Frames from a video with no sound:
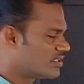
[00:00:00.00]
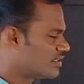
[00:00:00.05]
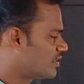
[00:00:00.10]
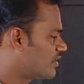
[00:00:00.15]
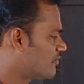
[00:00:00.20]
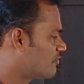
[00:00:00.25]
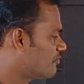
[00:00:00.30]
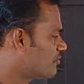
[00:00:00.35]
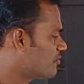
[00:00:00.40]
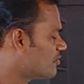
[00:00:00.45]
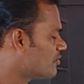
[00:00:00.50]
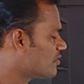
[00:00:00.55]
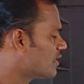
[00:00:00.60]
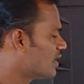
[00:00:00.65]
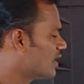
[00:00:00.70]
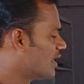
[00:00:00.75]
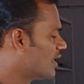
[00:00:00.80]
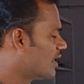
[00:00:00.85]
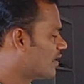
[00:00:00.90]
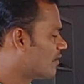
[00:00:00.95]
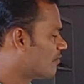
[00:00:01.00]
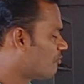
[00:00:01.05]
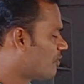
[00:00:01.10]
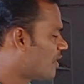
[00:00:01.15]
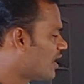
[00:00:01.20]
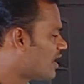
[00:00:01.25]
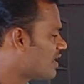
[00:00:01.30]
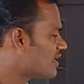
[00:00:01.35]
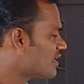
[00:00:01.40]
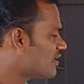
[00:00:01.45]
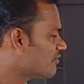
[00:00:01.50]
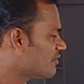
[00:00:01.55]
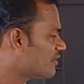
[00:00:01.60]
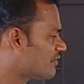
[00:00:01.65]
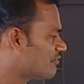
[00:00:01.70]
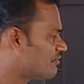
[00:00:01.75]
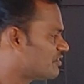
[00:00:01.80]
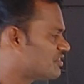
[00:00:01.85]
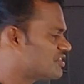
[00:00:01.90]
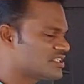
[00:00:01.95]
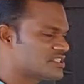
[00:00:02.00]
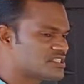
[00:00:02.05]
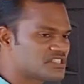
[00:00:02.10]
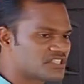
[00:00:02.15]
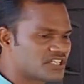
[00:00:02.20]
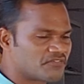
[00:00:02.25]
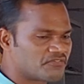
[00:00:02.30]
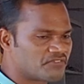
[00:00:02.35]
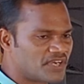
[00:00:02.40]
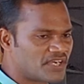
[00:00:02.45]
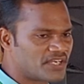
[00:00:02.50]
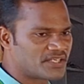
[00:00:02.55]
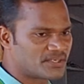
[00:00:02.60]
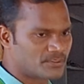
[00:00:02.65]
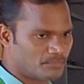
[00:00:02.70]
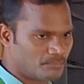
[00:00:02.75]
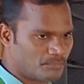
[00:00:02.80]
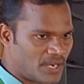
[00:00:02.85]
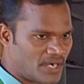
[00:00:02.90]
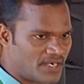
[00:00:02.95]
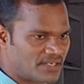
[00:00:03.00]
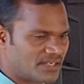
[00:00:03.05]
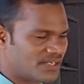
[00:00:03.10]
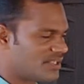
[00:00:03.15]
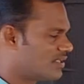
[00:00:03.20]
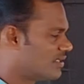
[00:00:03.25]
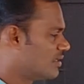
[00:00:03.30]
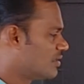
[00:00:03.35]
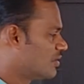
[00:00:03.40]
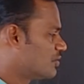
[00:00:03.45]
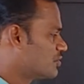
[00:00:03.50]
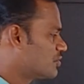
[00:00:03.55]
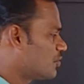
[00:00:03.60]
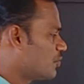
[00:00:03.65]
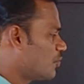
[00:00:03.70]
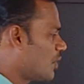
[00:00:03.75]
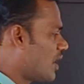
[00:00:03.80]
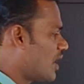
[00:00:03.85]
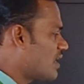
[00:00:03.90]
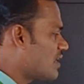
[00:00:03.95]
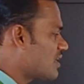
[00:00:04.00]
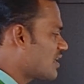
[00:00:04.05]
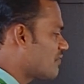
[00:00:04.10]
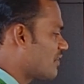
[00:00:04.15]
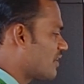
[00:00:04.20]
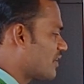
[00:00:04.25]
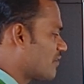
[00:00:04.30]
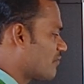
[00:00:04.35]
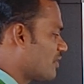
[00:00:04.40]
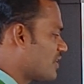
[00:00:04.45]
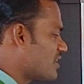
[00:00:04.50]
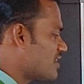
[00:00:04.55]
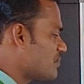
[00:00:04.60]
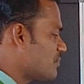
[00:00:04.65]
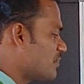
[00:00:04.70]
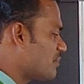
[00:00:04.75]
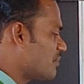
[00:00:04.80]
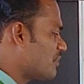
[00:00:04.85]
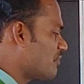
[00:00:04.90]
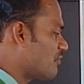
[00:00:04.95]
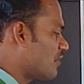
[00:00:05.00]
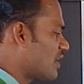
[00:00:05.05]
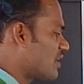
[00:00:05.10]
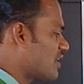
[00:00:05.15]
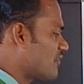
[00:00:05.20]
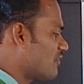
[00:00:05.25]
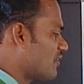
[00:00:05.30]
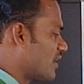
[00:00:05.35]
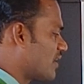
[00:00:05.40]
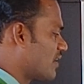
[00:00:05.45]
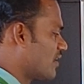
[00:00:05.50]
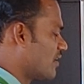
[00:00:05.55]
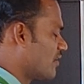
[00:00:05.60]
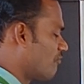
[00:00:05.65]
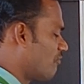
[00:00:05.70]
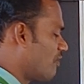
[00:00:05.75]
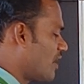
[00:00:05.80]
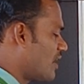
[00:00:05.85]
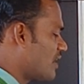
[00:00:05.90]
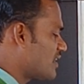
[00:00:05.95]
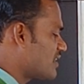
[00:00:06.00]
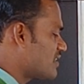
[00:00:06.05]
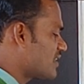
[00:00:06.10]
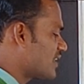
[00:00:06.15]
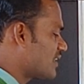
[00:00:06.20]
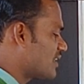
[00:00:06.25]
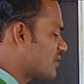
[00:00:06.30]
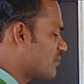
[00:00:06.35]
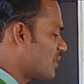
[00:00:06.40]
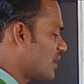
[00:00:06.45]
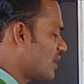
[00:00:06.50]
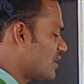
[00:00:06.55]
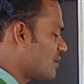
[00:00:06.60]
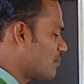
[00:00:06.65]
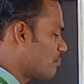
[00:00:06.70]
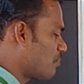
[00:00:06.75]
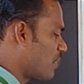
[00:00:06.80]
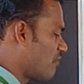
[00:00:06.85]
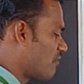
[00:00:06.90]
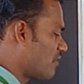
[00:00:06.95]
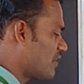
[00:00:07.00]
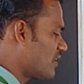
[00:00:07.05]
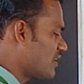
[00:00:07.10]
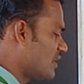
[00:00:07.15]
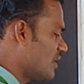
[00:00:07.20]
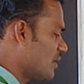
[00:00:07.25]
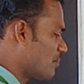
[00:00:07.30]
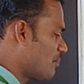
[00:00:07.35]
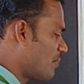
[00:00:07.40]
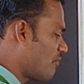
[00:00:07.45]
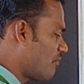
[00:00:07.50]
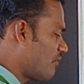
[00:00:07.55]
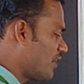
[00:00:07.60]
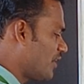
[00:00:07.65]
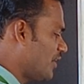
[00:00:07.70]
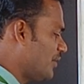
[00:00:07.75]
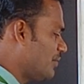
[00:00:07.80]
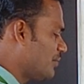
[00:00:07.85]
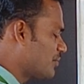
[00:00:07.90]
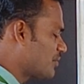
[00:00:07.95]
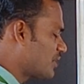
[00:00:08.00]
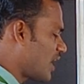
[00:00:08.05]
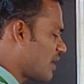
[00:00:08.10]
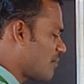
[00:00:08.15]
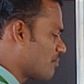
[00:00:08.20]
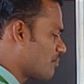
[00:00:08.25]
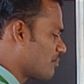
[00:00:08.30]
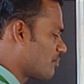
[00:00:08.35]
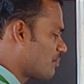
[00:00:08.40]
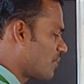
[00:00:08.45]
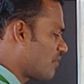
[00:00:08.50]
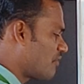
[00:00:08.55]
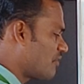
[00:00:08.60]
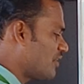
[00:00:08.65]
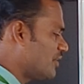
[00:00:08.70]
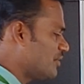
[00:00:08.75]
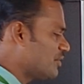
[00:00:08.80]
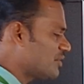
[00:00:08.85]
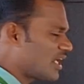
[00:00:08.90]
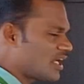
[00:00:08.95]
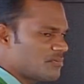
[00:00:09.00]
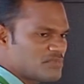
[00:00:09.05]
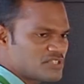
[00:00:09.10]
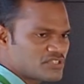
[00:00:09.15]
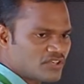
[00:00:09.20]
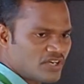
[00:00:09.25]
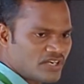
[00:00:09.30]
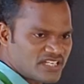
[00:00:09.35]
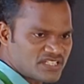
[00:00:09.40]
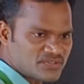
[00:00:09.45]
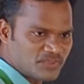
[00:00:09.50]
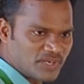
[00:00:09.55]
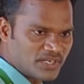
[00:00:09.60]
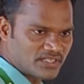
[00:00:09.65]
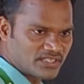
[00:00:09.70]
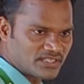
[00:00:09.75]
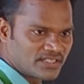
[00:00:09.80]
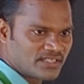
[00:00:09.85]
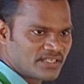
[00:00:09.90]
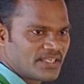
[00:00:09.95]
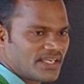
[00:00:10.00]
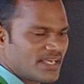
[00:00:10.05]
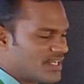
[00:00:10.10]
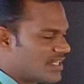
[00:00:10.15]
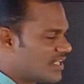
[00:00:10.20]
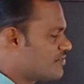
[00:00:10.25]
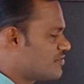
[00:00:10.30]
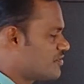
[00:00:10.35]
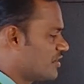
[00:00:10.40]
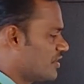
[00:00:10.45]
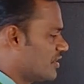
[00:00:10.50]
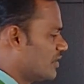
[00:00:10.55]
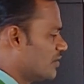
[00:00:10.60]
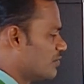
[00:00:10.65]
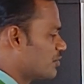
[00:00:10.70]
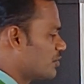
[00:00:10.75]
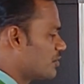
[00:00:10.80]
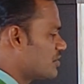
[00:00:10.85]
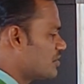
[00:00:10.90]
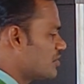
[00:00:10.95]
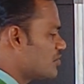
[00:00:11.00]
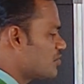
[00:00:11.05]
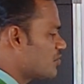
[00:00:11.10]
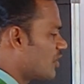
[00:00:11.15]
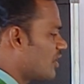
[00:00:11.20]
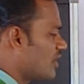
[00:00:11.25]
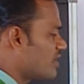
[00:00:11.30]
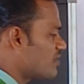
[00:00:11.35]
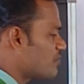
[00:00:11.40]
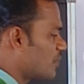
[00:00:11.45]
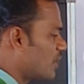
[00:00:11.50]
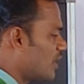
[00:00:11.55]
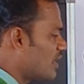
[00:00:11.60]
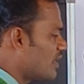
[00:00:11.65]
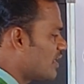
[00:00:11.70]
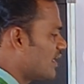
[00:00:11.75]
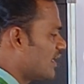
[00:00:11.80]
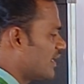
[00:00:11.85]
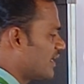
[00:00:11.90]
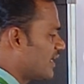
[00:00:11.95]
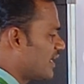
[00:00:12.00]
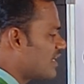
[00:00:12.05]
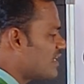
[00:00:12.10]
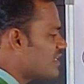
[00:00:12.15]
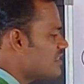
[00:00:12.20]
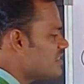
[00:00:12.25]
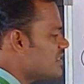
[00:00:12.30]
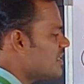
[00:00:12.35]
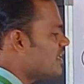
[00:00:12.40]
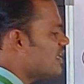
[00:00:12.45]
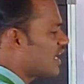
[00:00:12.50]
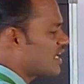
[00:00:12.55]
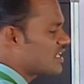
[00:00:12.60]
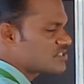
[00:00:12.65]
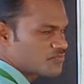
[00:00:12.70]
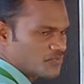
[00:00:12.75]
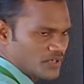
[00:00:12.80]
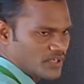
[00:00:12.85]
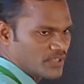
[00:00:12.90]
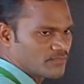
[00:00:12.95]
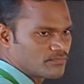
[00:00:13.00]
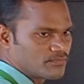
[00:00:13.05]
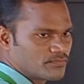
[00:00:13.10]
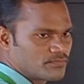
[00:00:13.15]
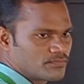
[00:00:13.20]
Therefore watt hour efficiency of an battery. So watt hour, what is meant by watt hour? Watt is nothing but power. Power into time. Power into time is called as what? Energy. So this is called as what? Energy transfer.